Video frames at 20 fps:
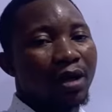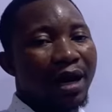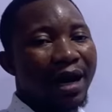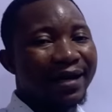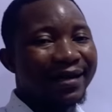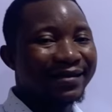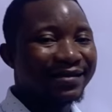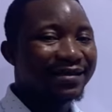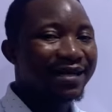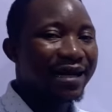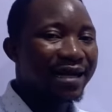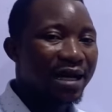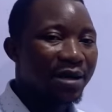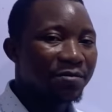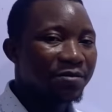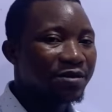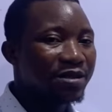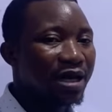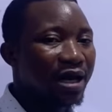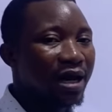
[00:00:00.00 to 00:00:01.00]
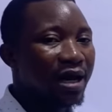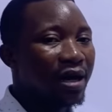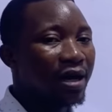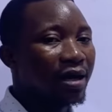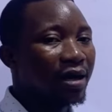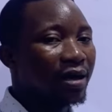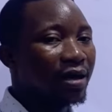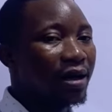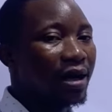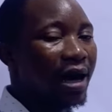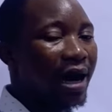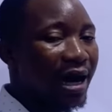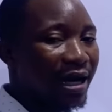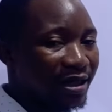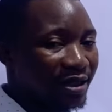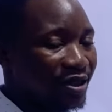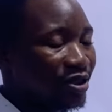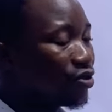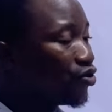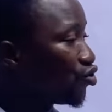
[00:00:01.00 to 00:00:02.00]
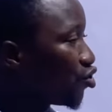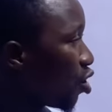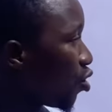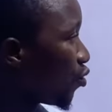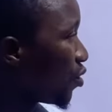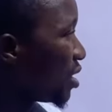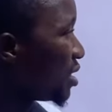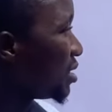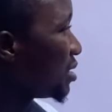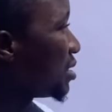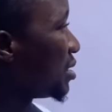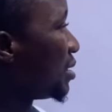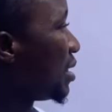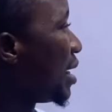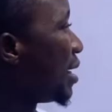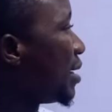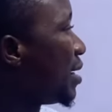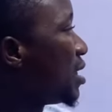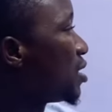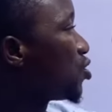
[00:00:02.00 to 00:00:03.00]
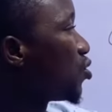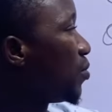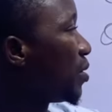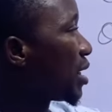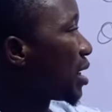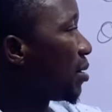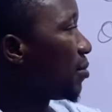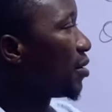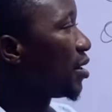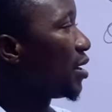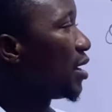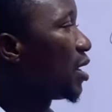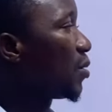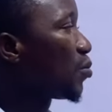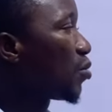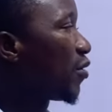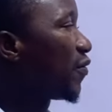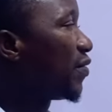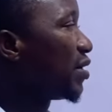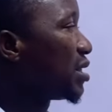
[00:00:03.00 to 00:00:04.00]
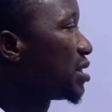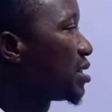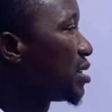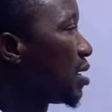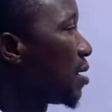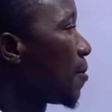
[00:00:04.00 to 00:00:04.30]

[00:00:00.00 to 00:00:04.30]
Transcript: additional capital and drawings, then this will become the net profit.